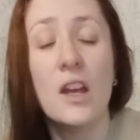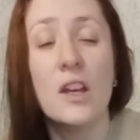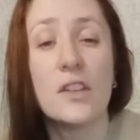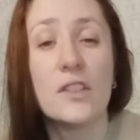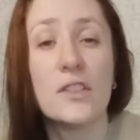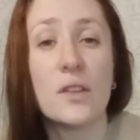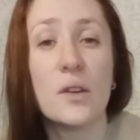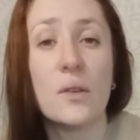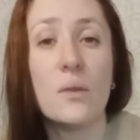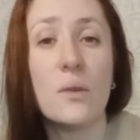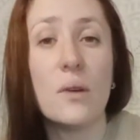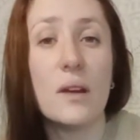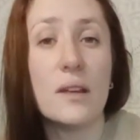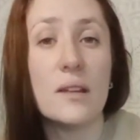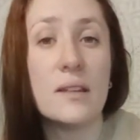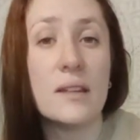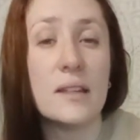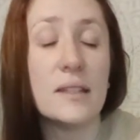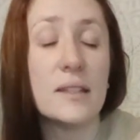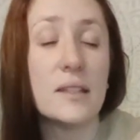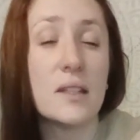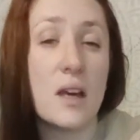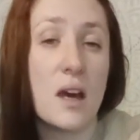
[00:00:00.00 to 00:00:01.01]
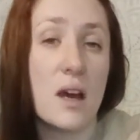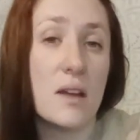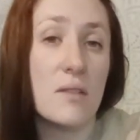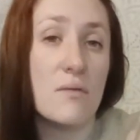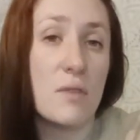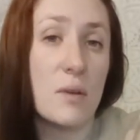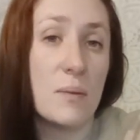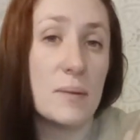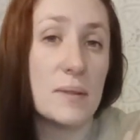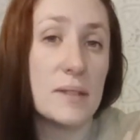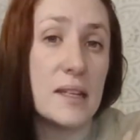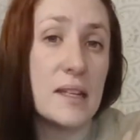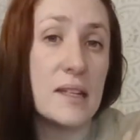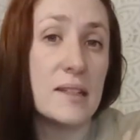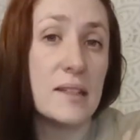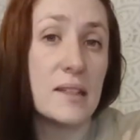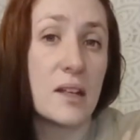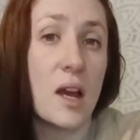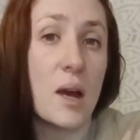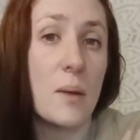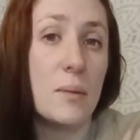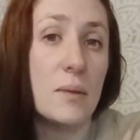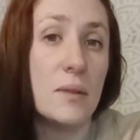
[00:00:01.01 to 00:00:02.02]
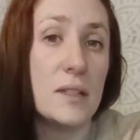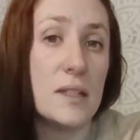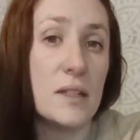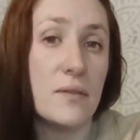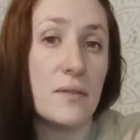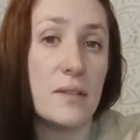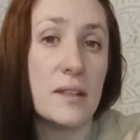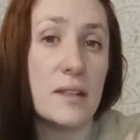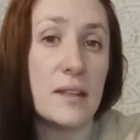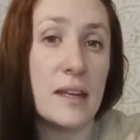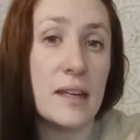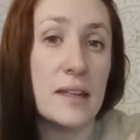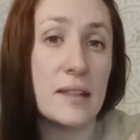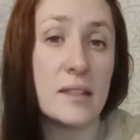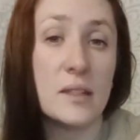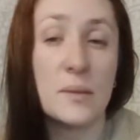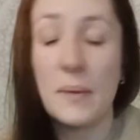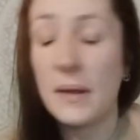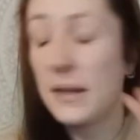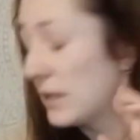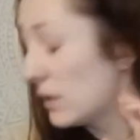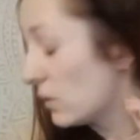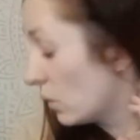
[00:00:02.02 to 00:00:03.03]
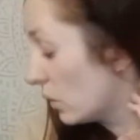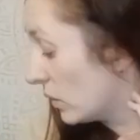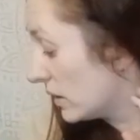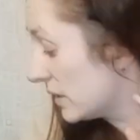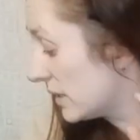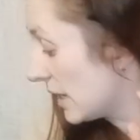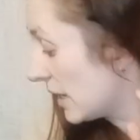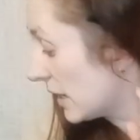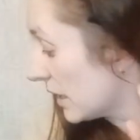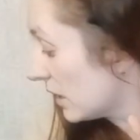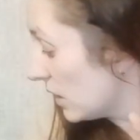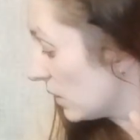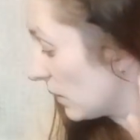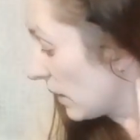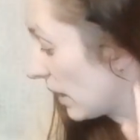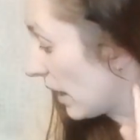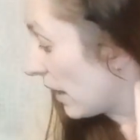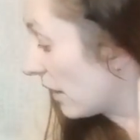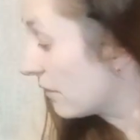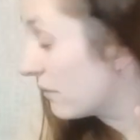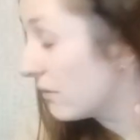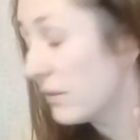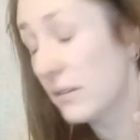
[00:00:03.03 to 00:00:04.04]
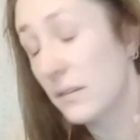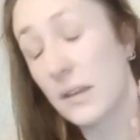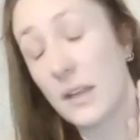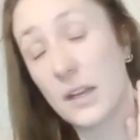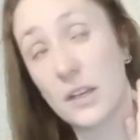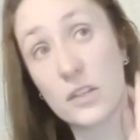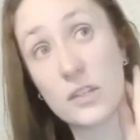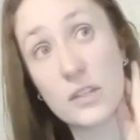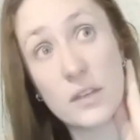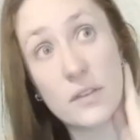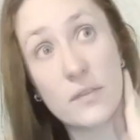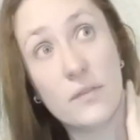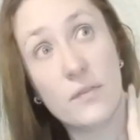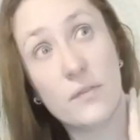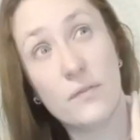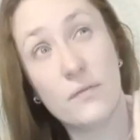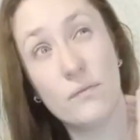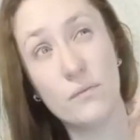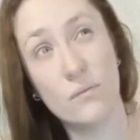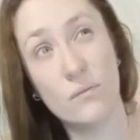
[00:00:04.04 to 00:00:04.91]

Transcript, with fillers: So this card represents a couple of different things depending what deck you have. And actually, I've